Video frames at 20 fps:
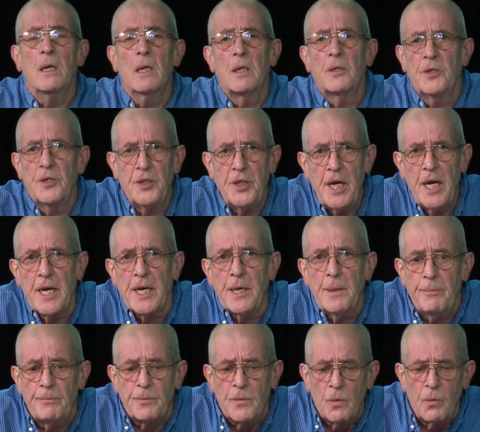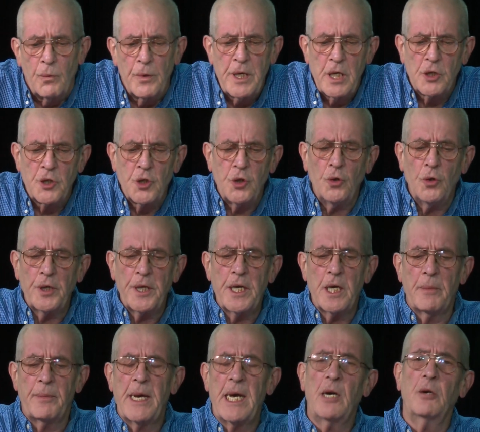Today, we are talking
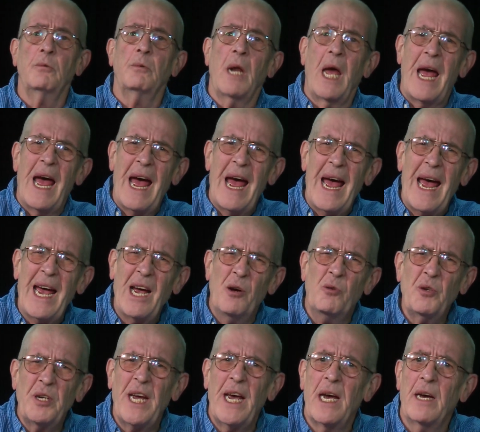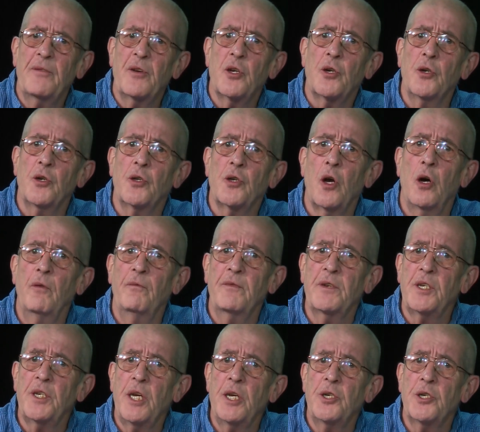about how to have a good
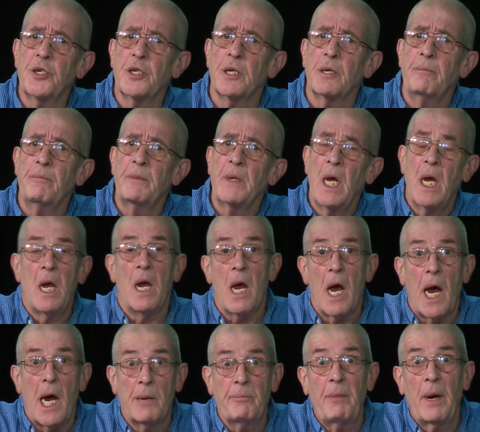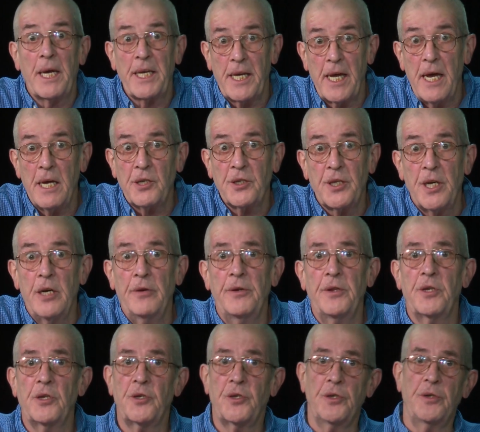conversation. And my guest here in
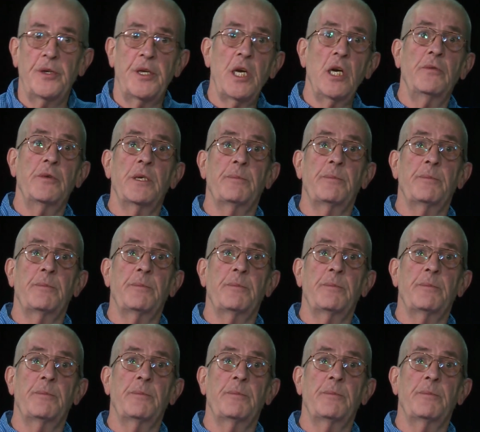the studio is